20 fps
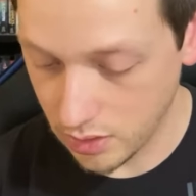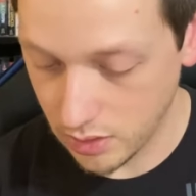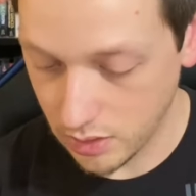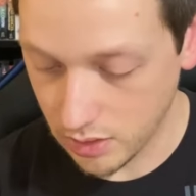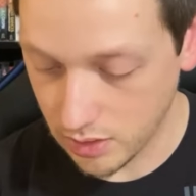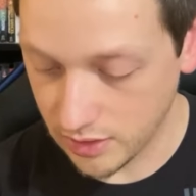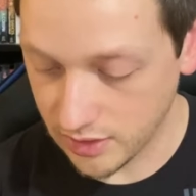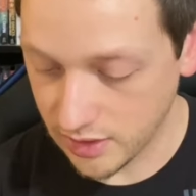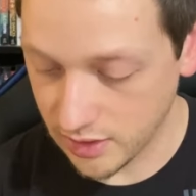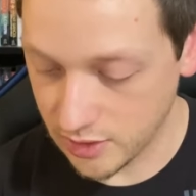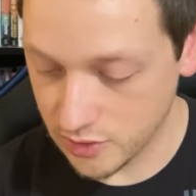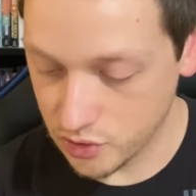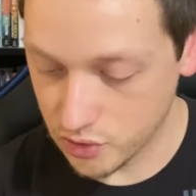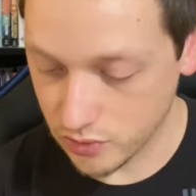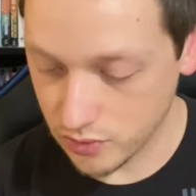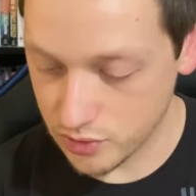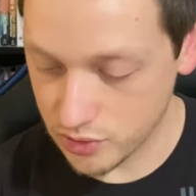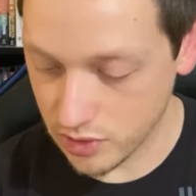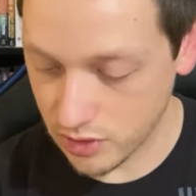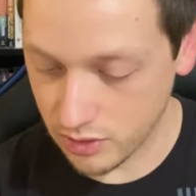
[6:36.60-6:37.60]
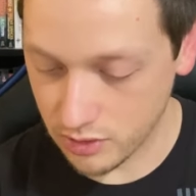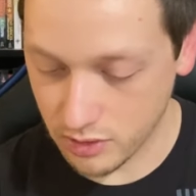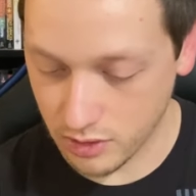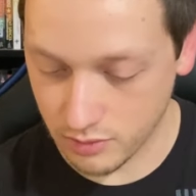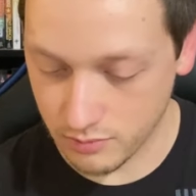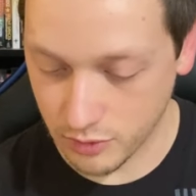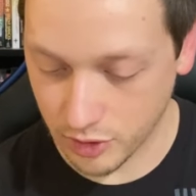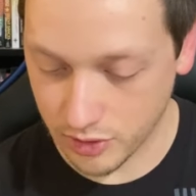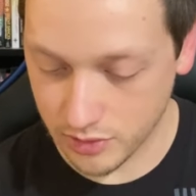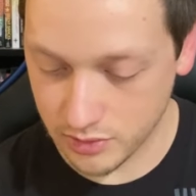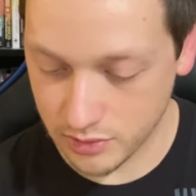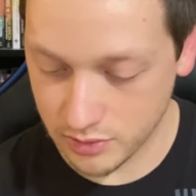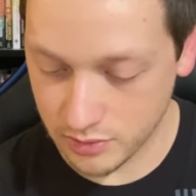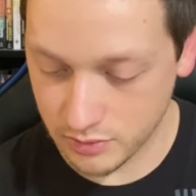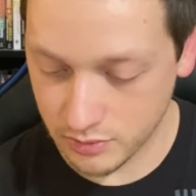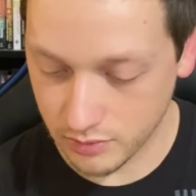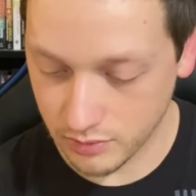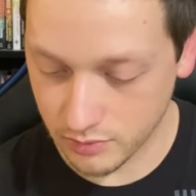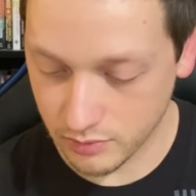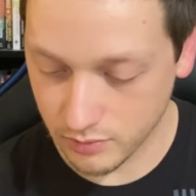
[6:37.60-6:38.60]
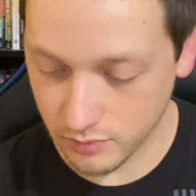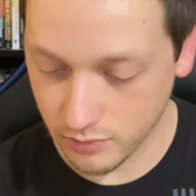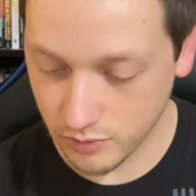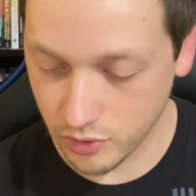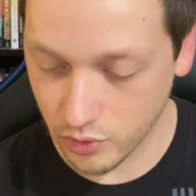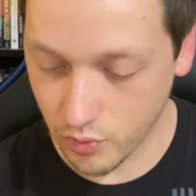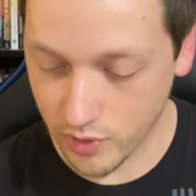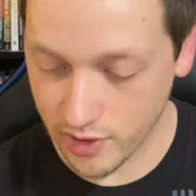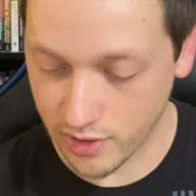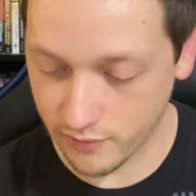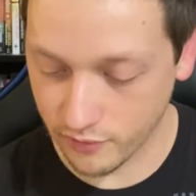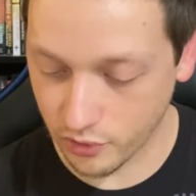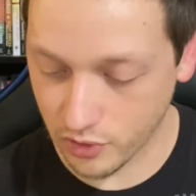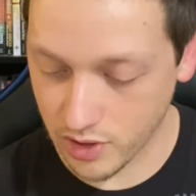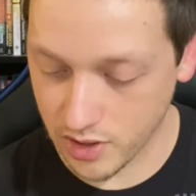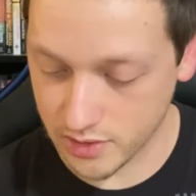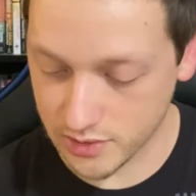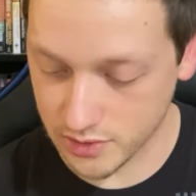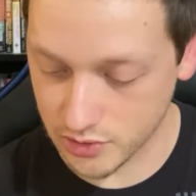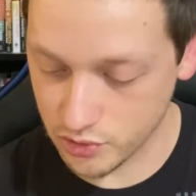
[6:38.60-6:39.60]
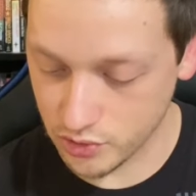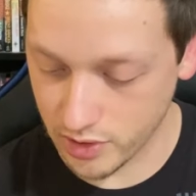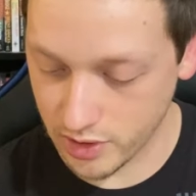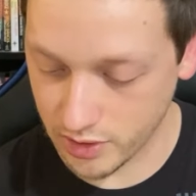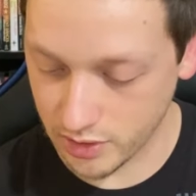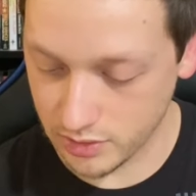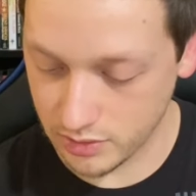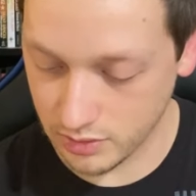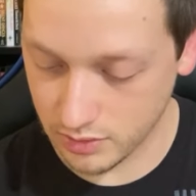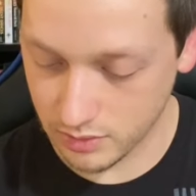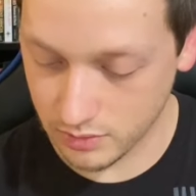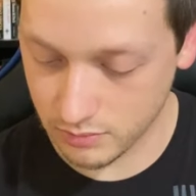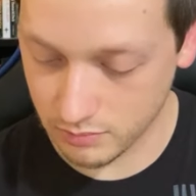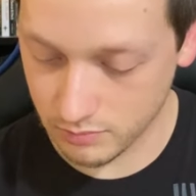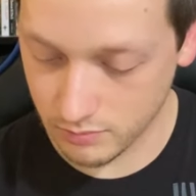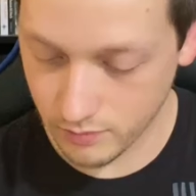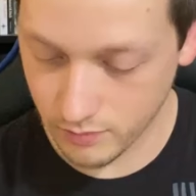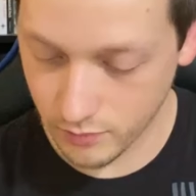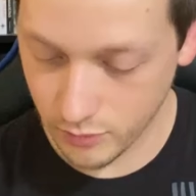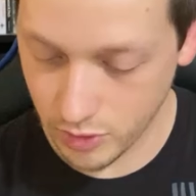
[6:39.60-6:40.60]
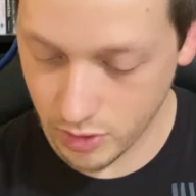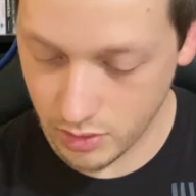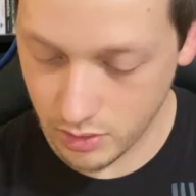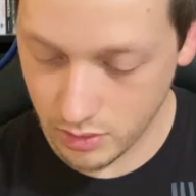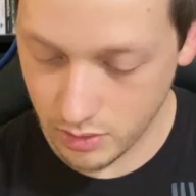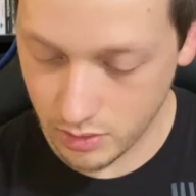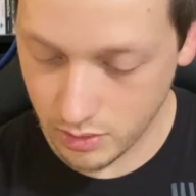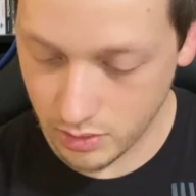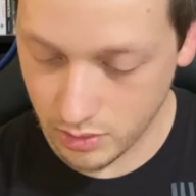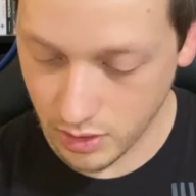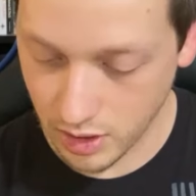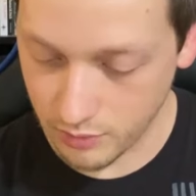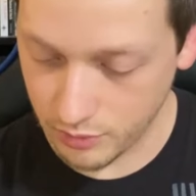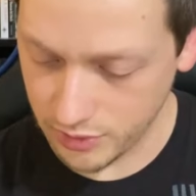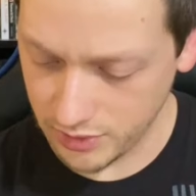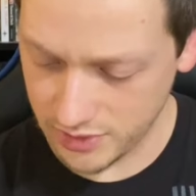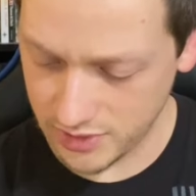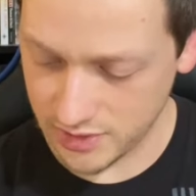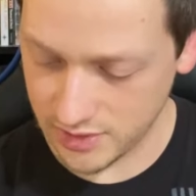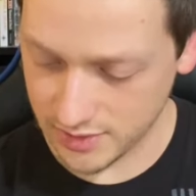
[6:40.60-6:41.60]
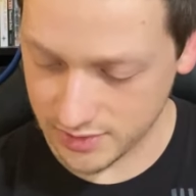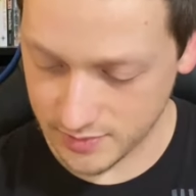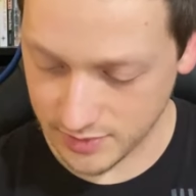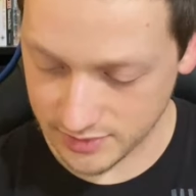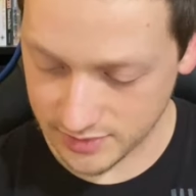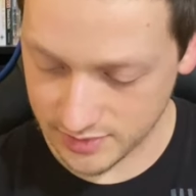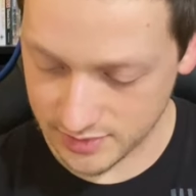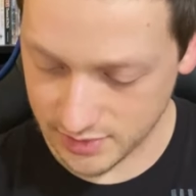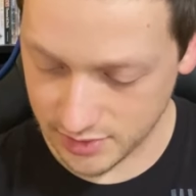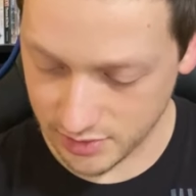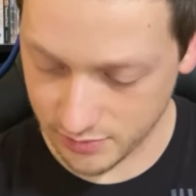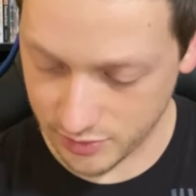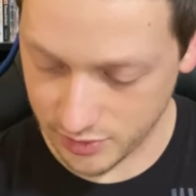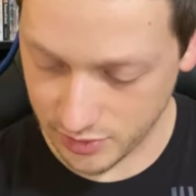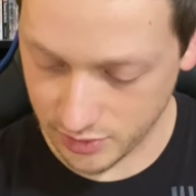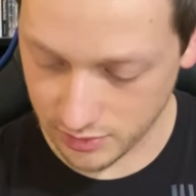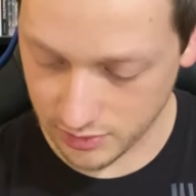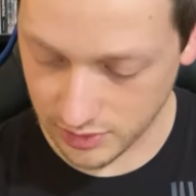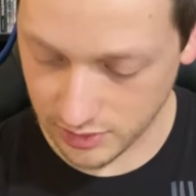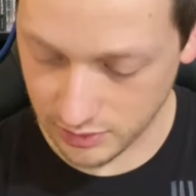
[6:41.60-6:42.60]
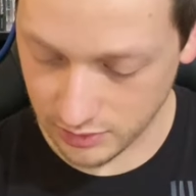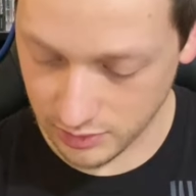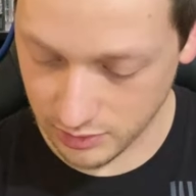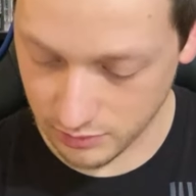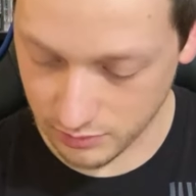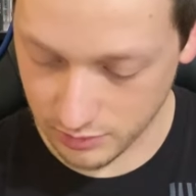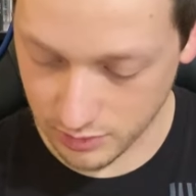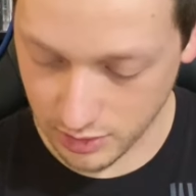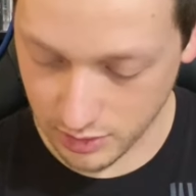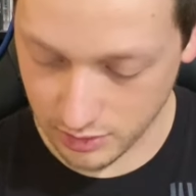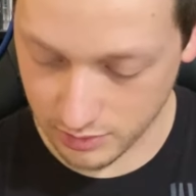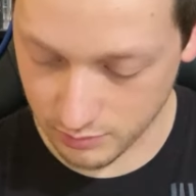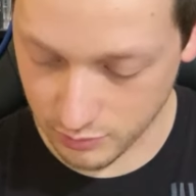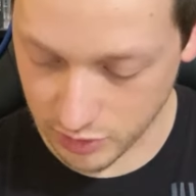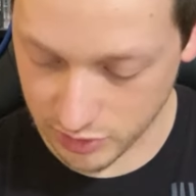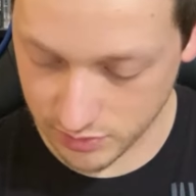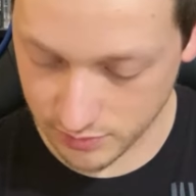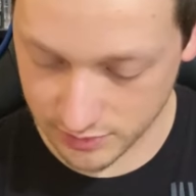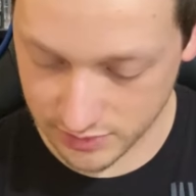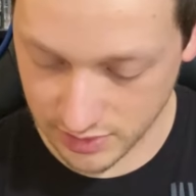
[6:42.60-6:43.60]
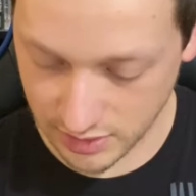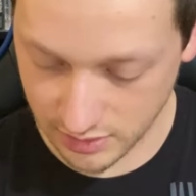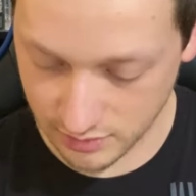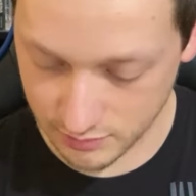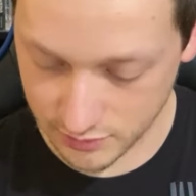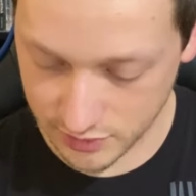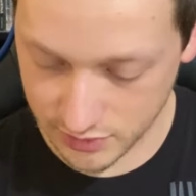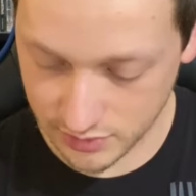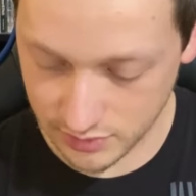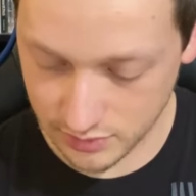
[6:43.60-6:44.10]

Again, George R.R. Martin, The Way of Cross and Dragon. I really didn't expect to see him in here, let alone multiple times.